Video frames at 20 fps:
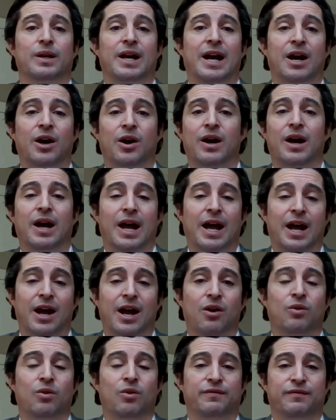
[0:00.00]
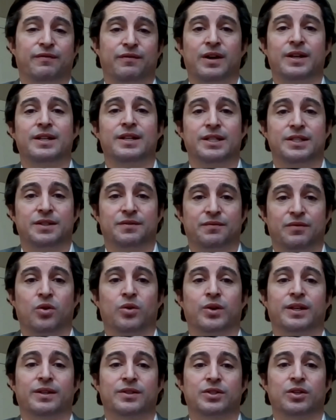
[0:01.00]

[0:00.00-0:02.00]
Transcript: how the fund is voting.